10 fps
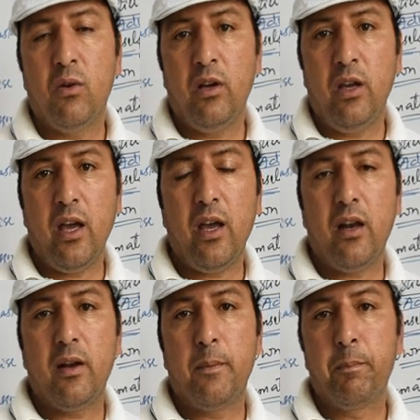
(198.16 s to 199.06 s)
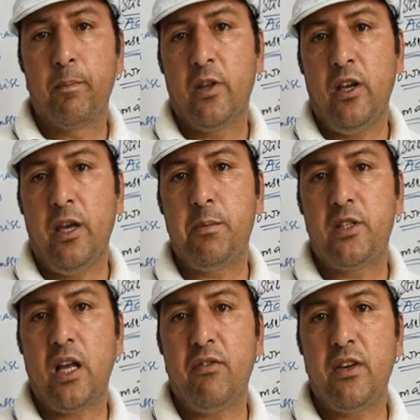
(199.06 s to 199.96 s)
Here,
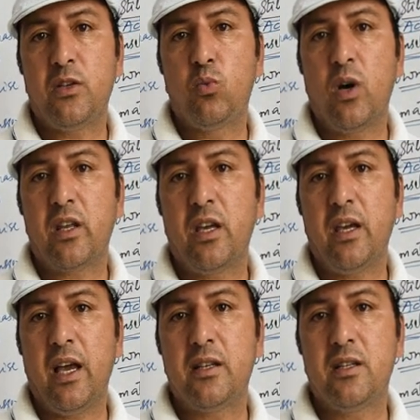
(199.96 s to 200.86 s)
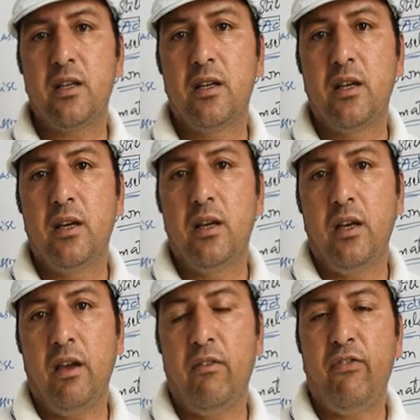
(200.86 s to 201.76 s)
himself is working as
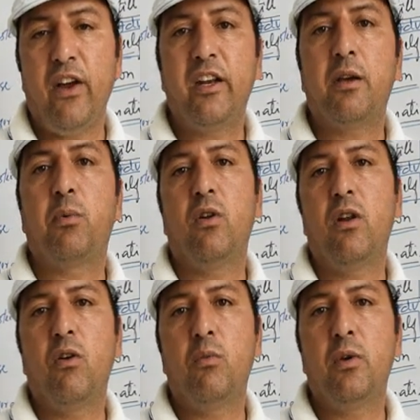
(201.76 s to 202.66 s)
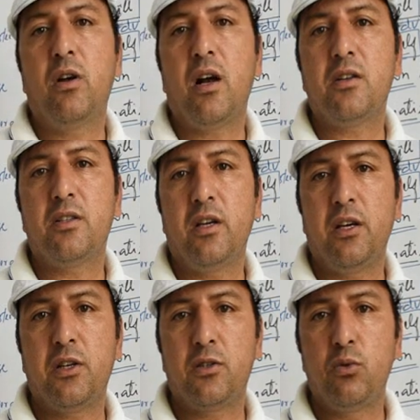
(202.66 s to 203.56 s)
an emphatic pronoun
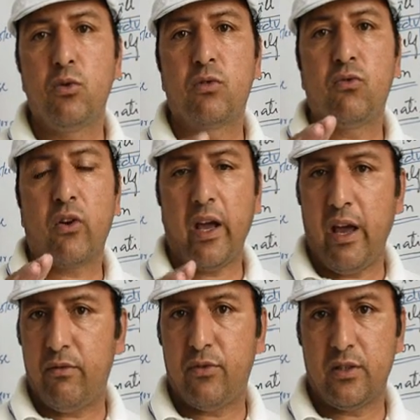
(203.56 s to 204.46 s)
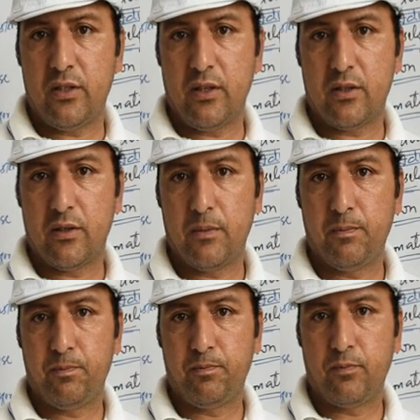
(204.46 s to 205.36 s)
because it is used for emphasis.
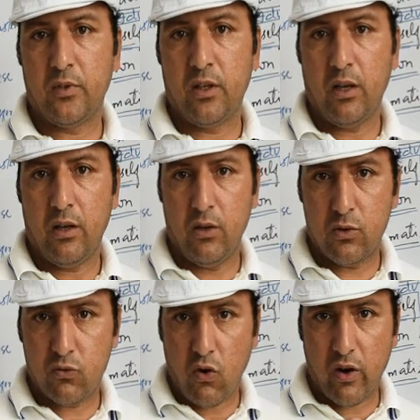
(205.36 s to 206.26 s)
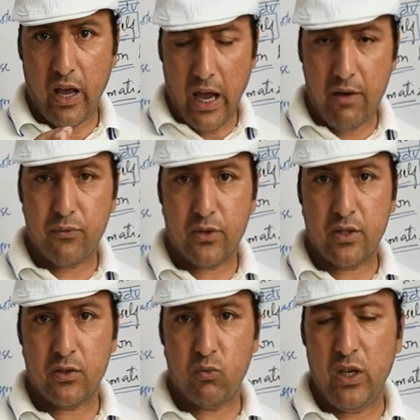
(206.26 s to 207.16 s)
Used for
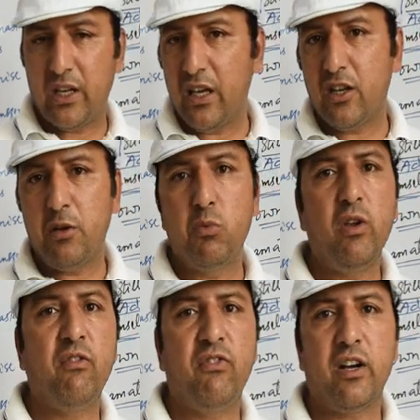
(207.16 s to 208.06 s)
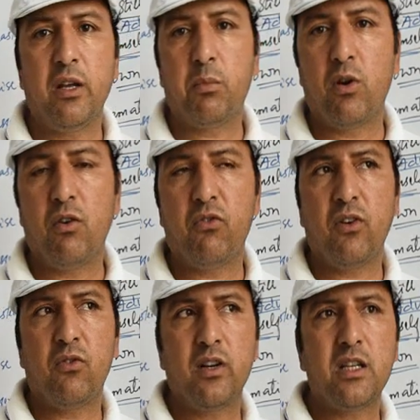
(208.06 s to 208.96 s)
emphasis. We can remove emphatic
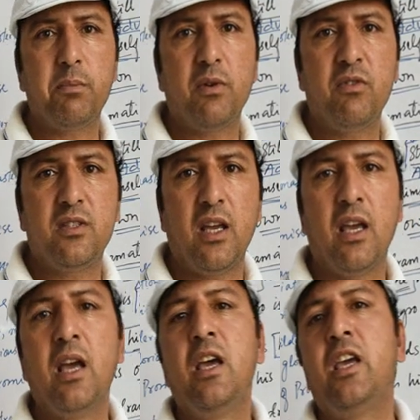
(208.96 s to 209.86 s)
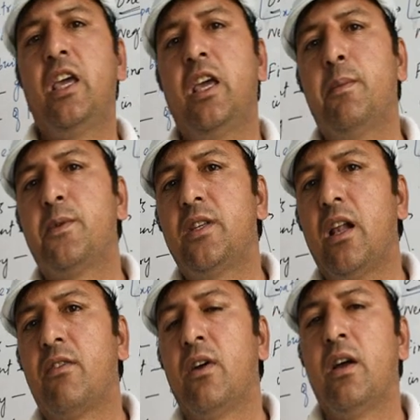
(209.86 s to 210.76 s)
pronoun. For example, we say he
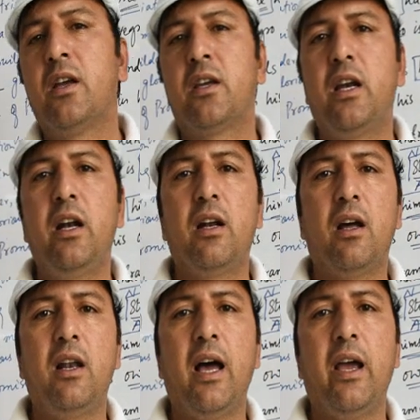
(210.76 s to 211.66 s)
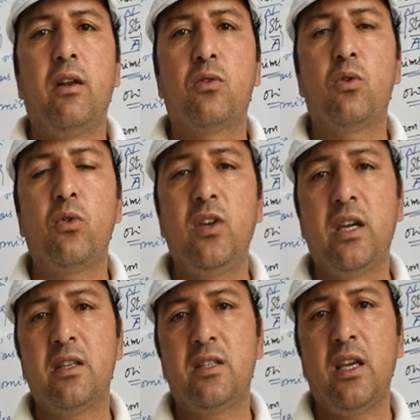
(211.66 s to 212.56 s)
himself killed a lion. So we
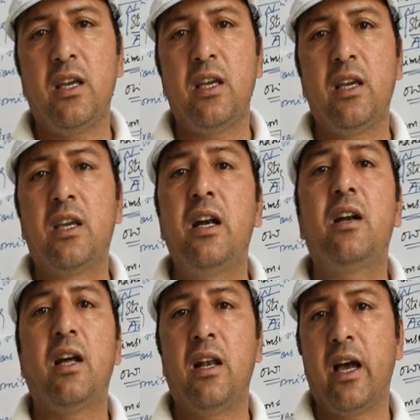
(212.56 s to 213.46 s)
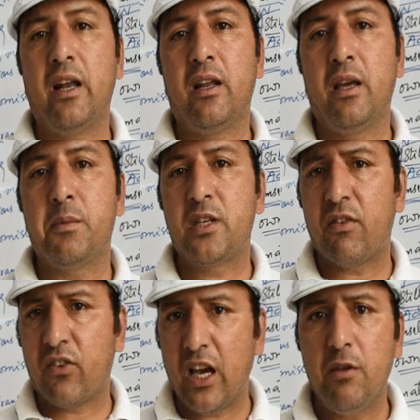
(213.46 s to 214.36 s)
can say he killed a lion.
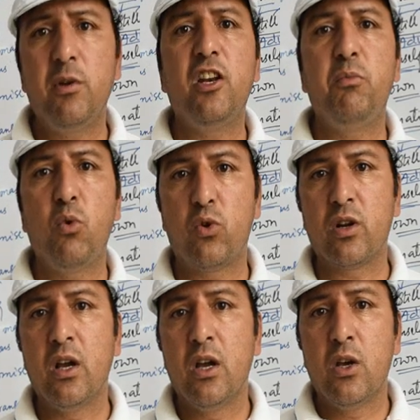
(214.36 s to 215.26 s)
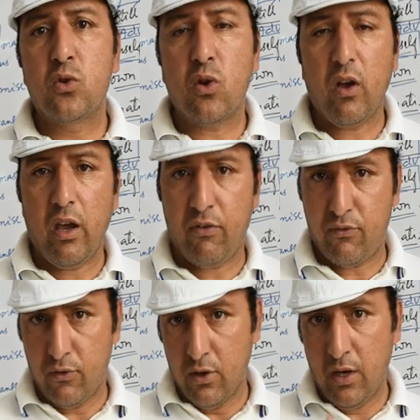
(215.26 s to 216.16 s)
Himself can be removed. So
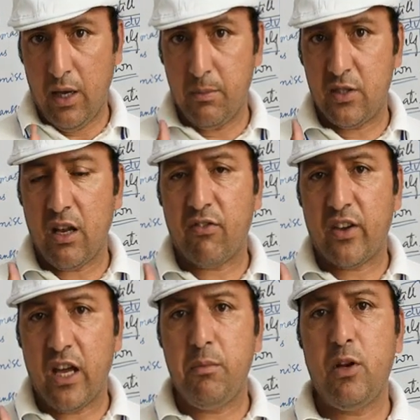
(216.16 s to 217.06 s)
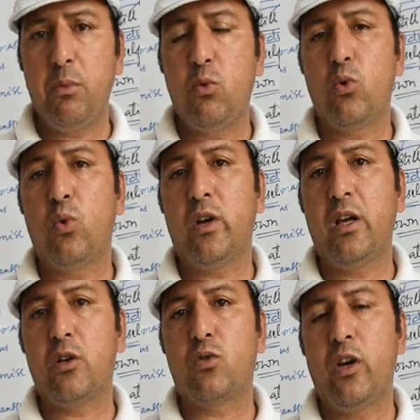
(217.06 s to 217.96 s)
if himself can be removed over
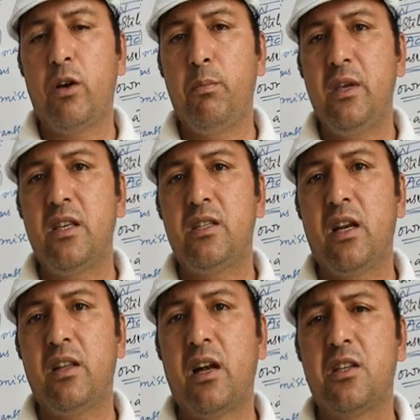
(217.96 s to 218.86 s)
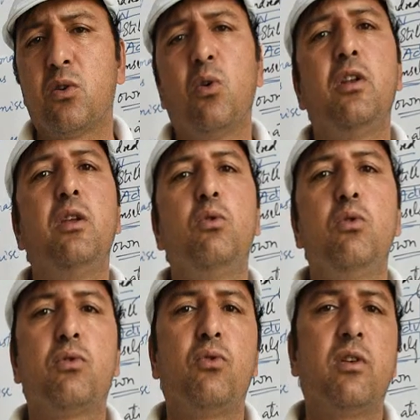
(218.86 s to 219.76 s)
here, so it means that is only
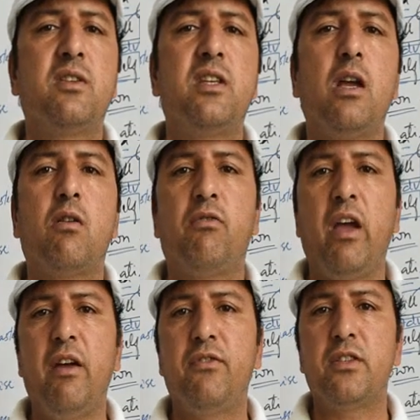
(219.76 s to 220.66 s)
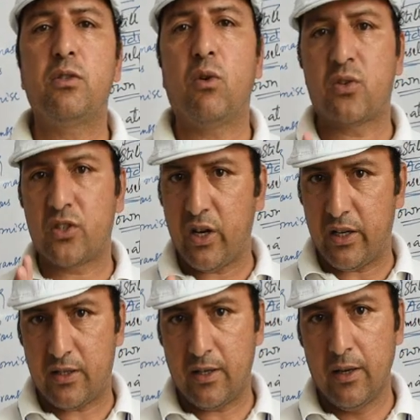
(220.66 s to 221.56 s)
used for the sake of emphasis or stress.